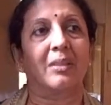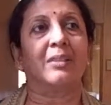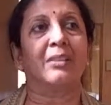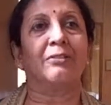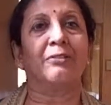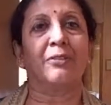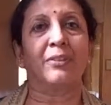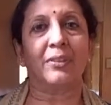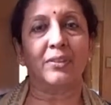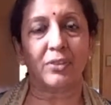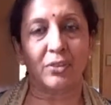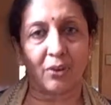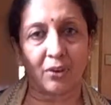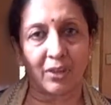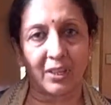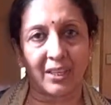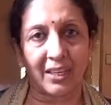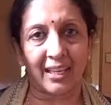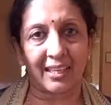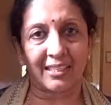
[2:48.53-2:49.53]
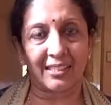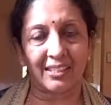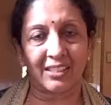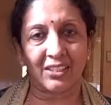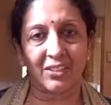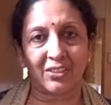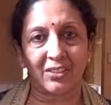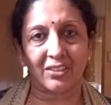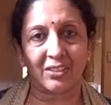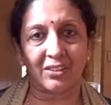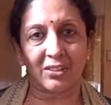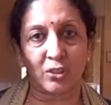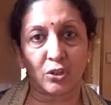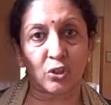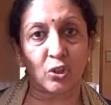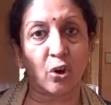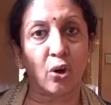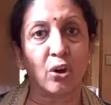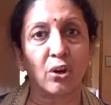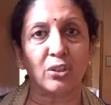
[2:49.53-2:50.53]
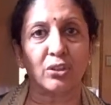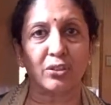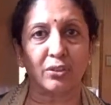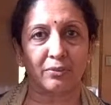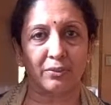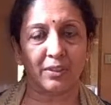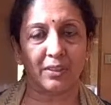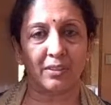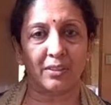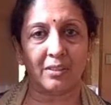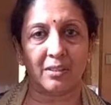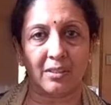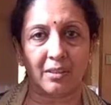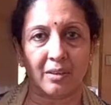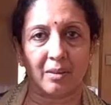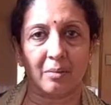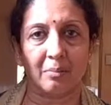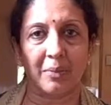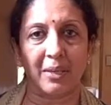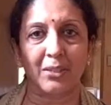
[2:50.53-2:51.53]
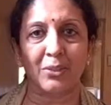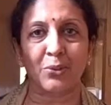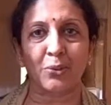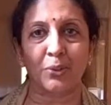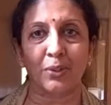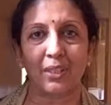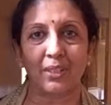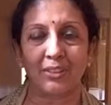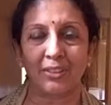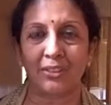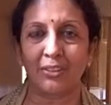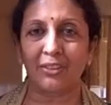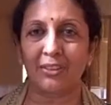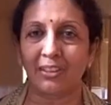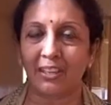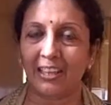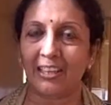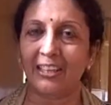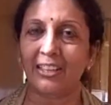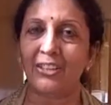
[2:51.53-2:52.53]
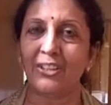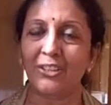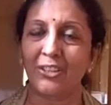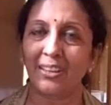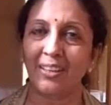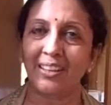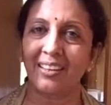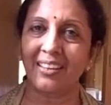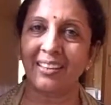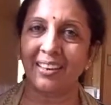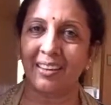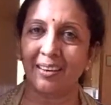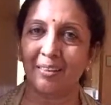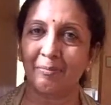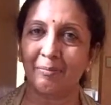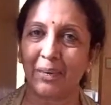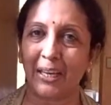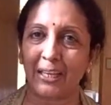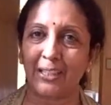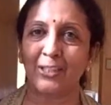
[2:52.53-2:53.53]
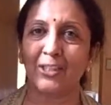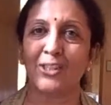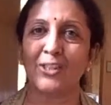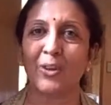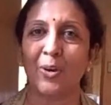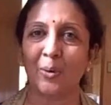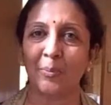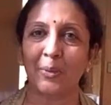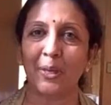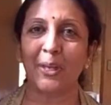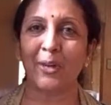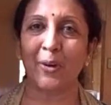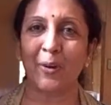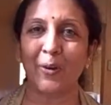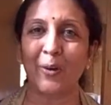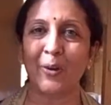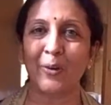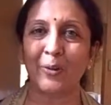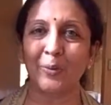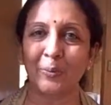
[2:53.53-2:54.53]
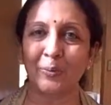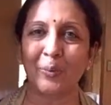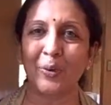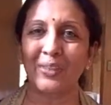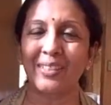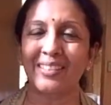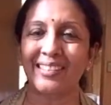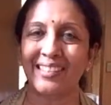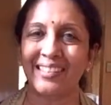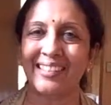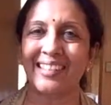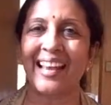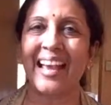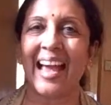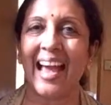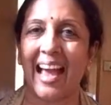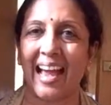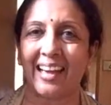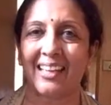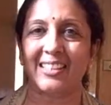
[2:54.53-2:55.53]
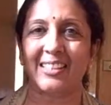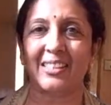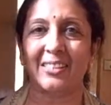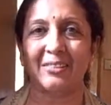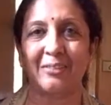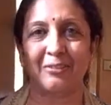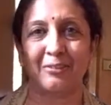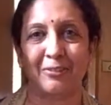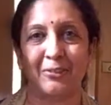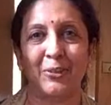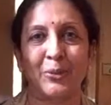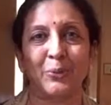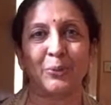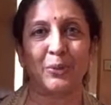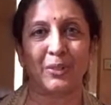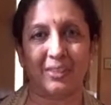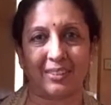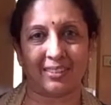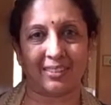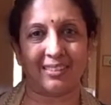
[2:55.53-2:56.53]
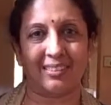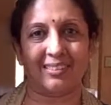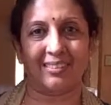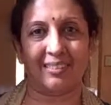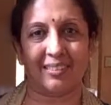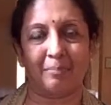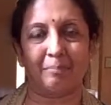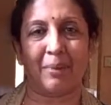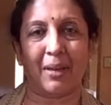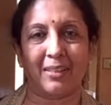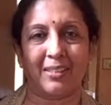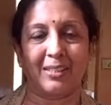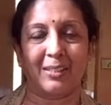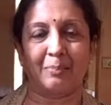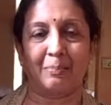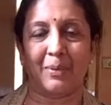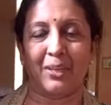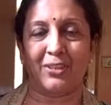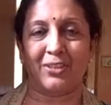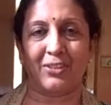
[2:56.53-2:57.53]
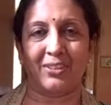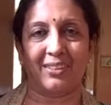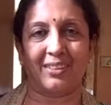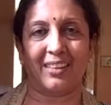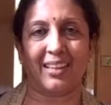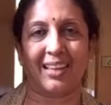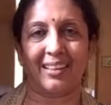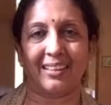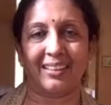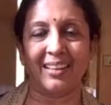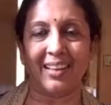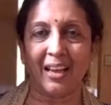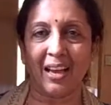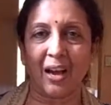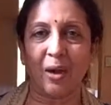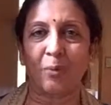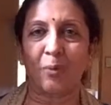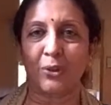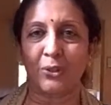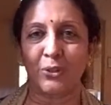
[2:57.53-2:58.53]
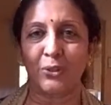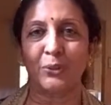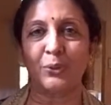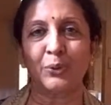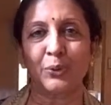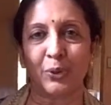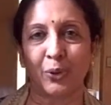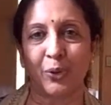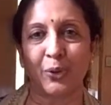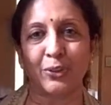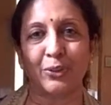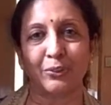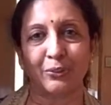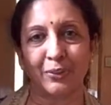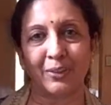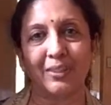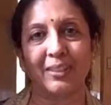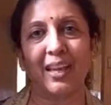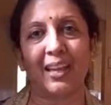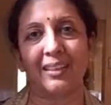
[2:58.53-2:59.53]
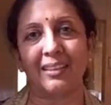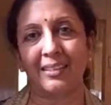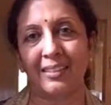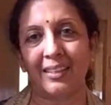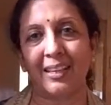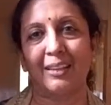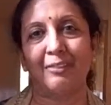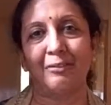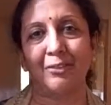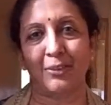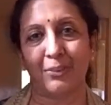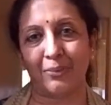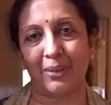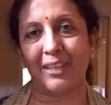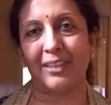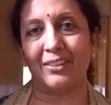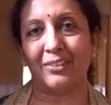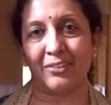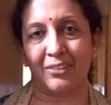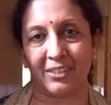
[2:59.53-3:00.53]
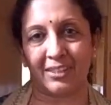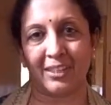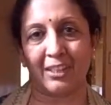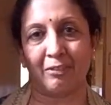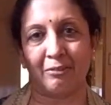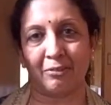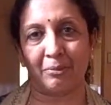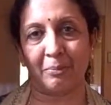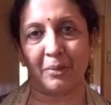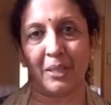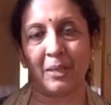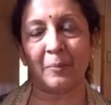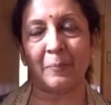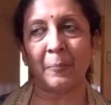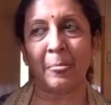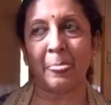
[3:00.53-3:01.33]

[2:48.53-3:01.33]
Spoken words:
different organizations thought of this term, and so that initial brainstorming on what is active youth participation and what youth thought of it, that itself was very interesting for me.